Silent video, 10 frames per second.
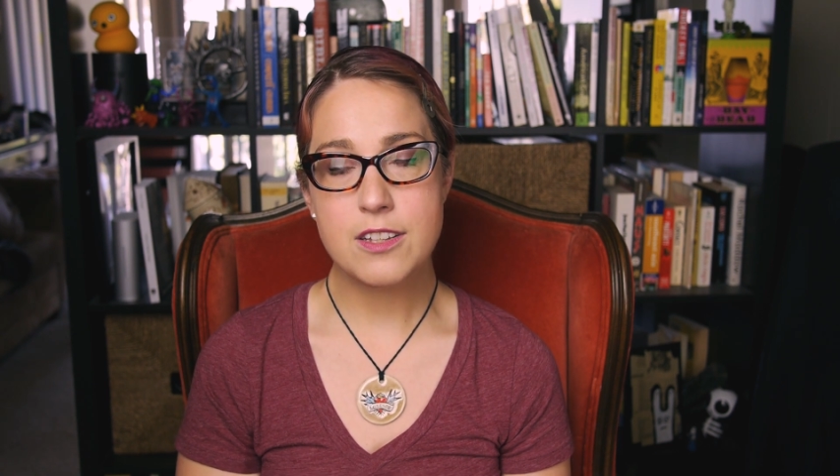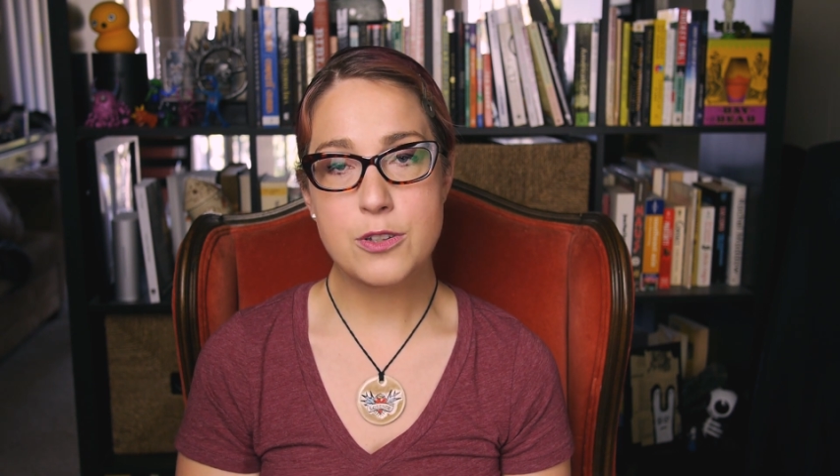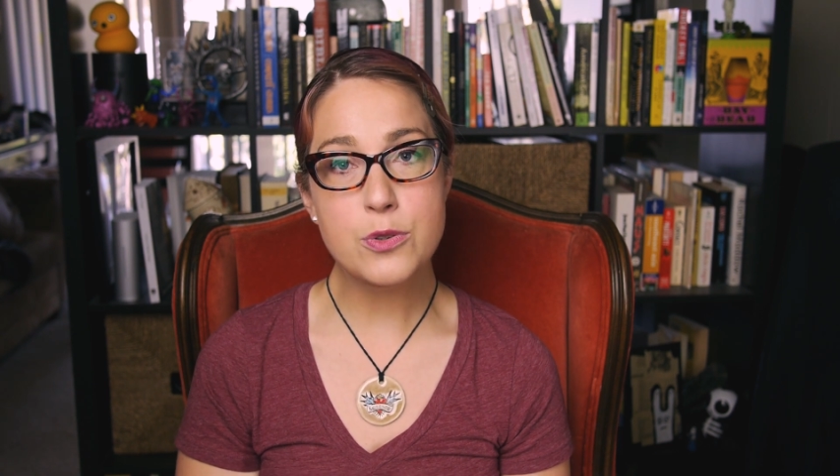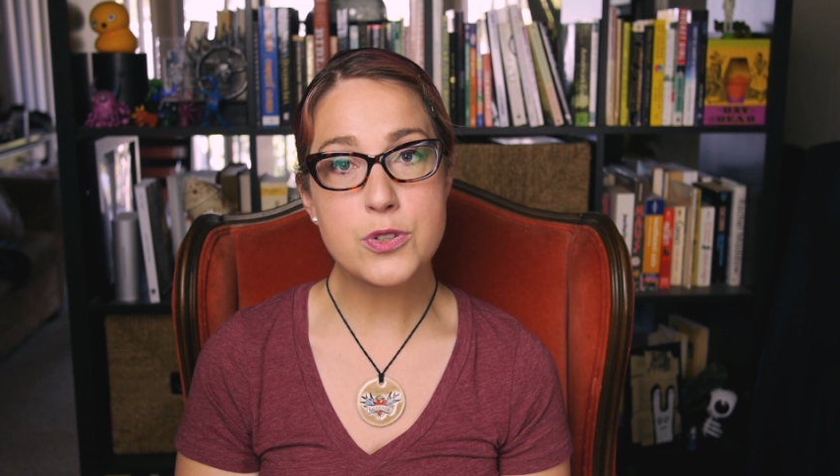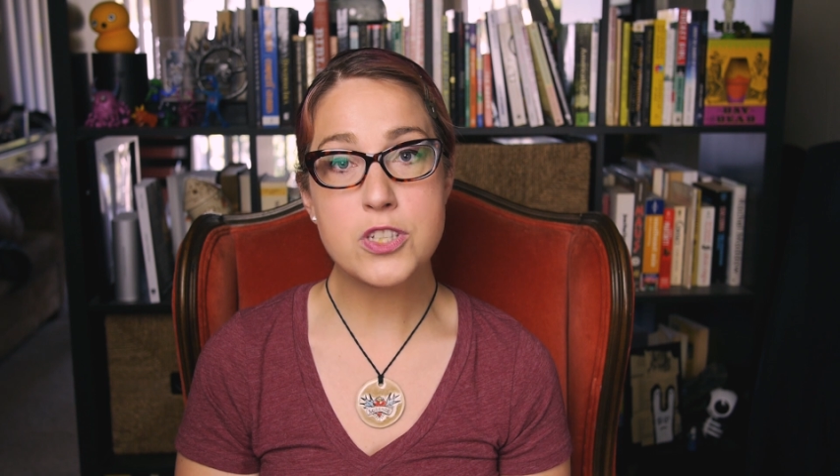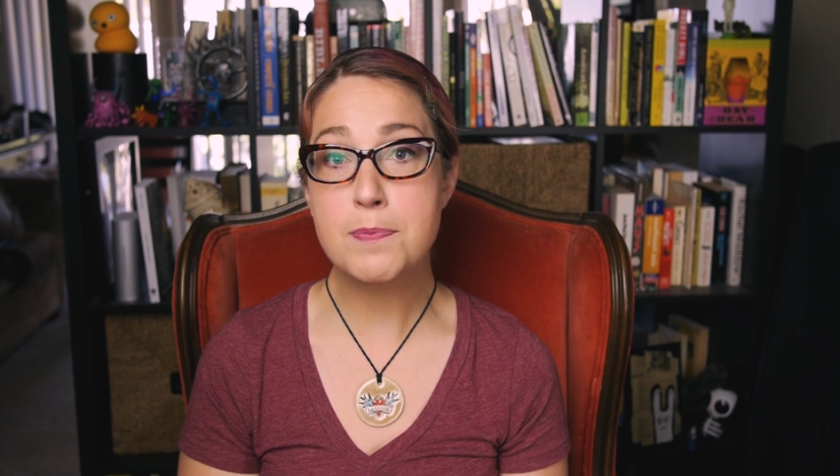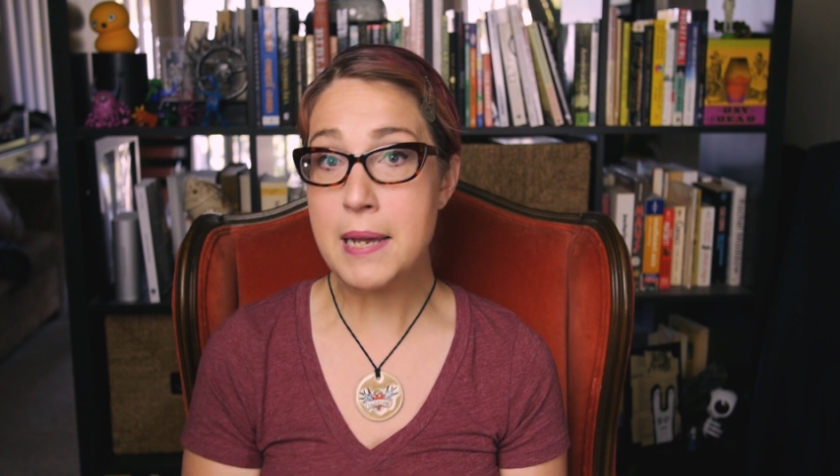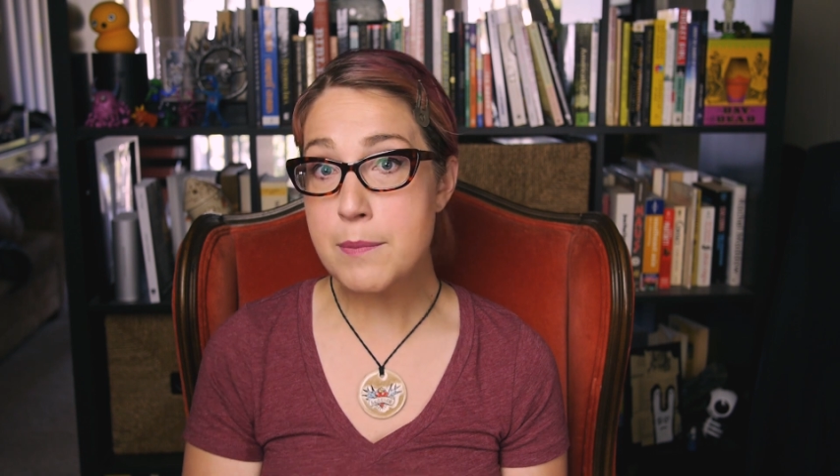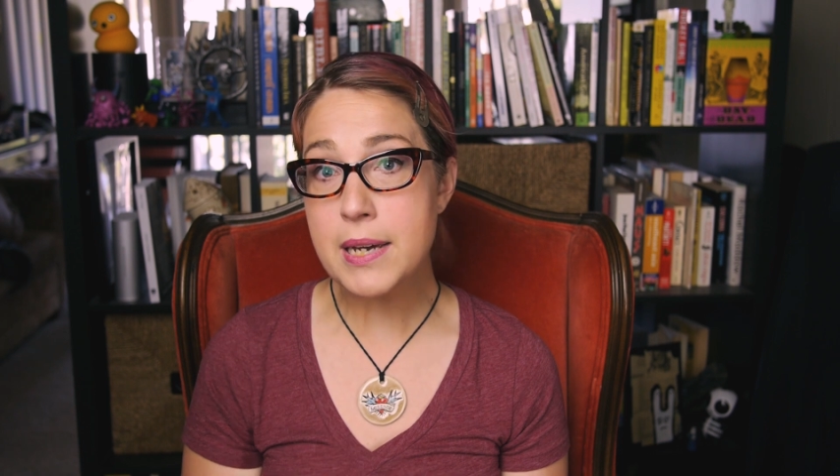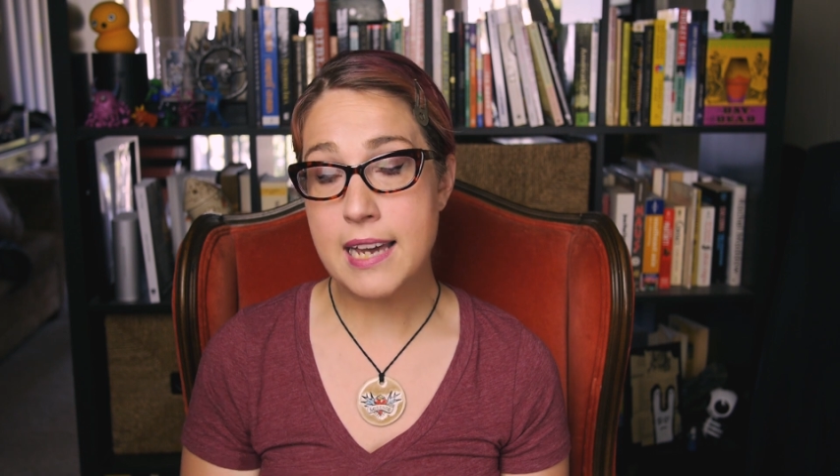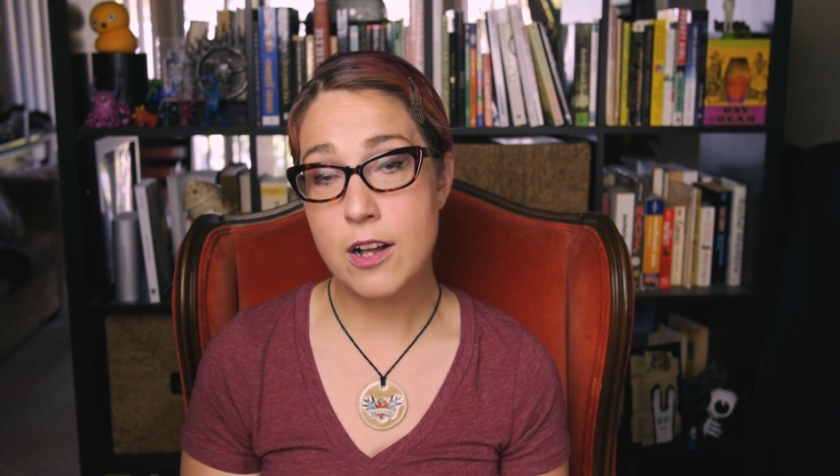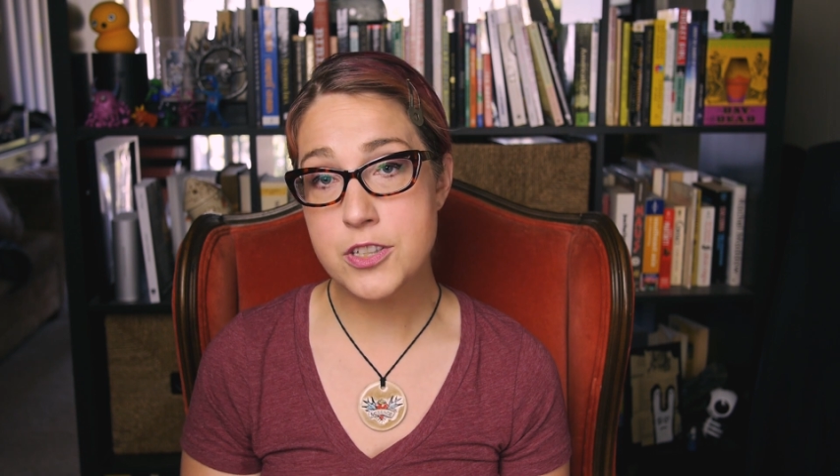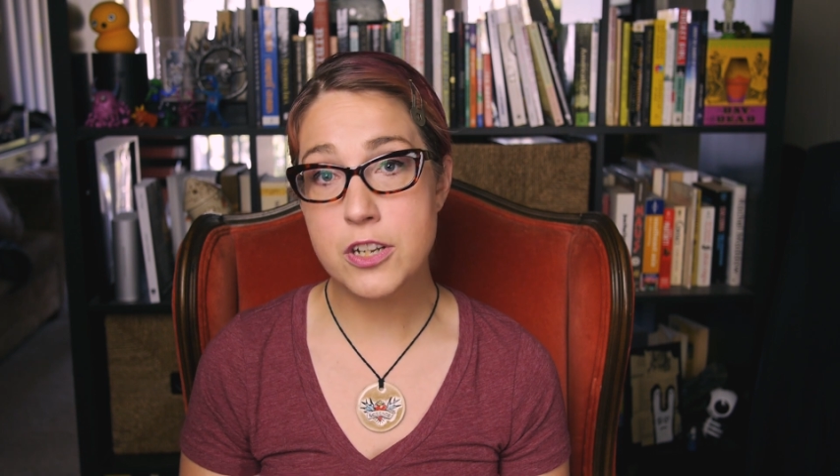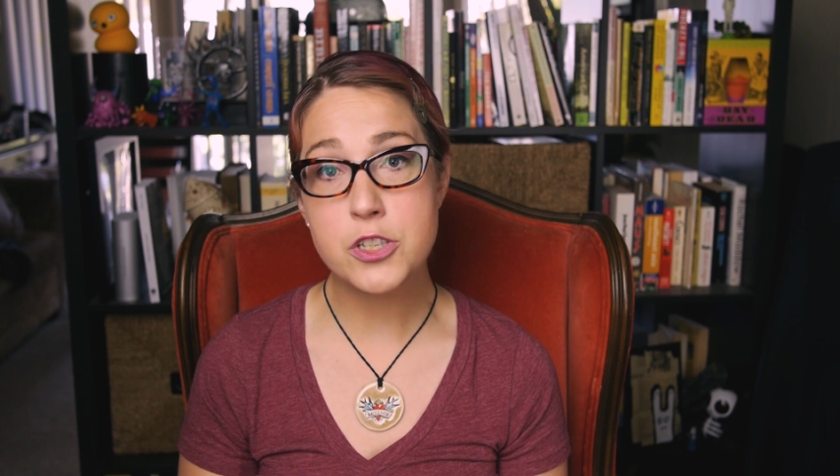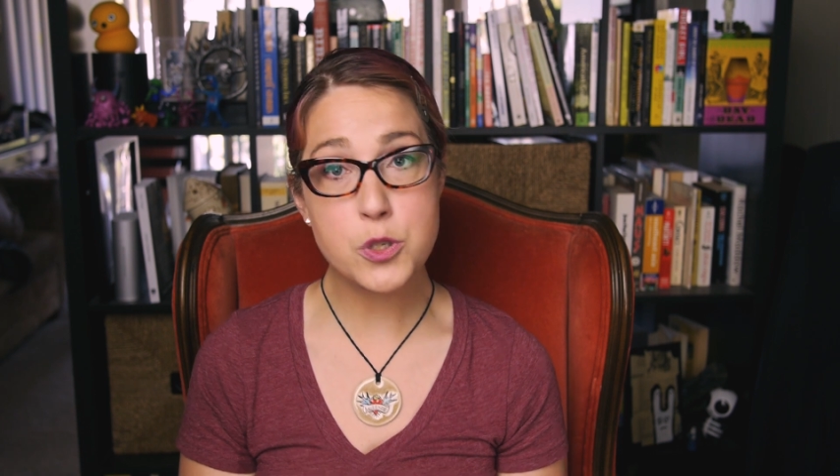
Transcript: used spam accounts on